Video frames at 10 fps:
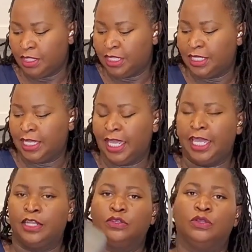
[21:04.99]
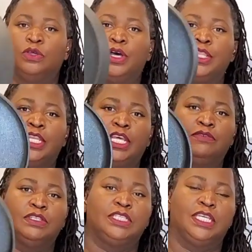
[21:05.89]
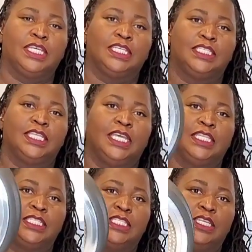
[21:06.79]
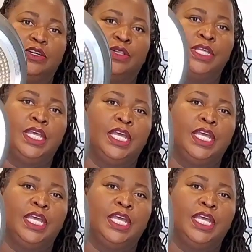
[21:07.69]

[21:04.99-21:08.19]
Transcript: The handle on the Never Stick is stainless steel.